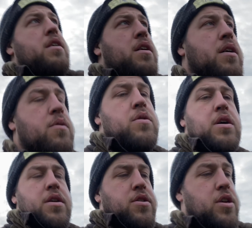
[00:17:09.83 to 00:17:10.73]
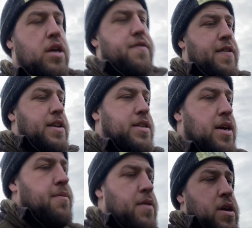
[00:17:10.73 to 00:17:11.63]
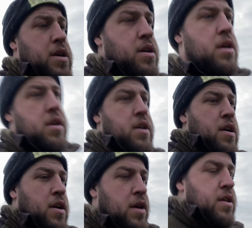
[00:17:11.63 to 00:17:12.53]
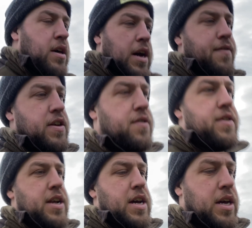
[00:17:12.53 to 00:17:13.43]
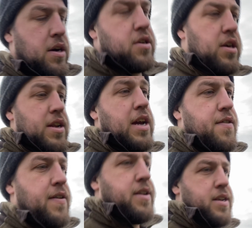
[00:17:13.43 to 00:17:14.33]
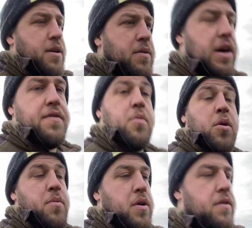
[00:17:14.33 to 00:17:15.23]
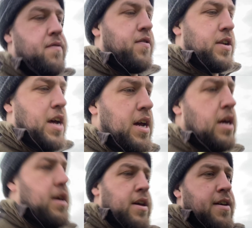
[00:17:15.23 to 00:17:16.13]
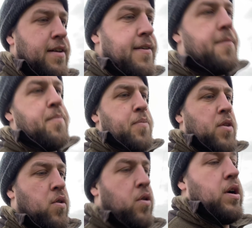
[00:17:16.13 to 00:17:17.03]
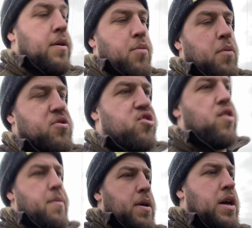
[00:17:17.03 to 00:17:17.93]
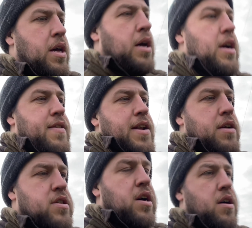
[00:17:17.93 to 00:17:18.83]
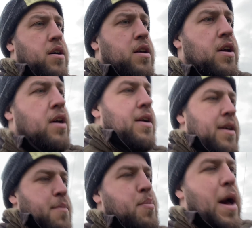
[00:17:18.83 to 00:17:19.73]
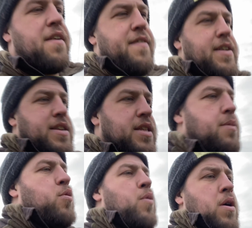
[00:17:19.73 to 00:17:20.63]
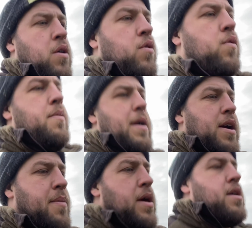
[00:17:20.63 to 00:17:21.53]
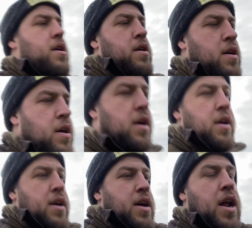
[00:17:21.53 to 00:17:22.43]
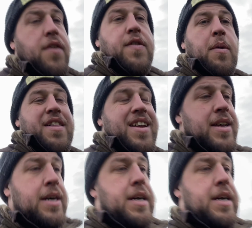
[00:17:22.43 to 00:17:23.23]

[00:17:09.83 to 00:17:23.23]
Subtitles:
I will chuck the fence up. They'll have this for a day. I'll chuck the next fence up. They'll have the bottom bit for a day, or bottom strip, and then I'll start back fencing them all the way back up here. And hopefully by then,